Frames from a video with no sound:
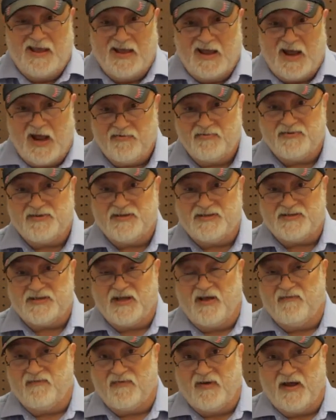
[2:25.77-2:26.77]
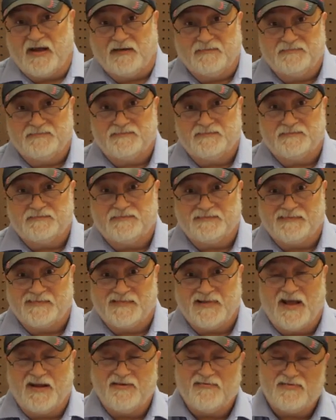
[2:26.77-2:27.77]
Hydrogen sulfide.
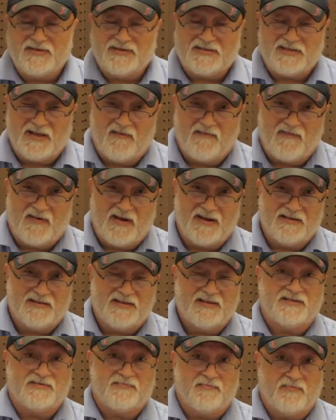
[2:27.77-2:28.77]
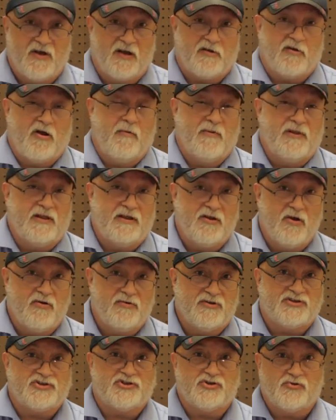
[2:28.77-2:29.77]
Hydrogen sulfide is commonly
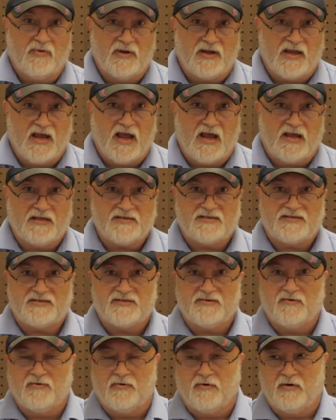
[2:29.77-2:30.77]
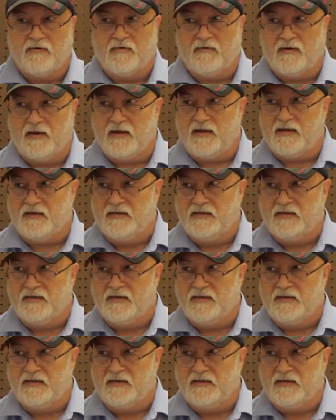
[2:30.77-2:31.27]
known as sewer gas or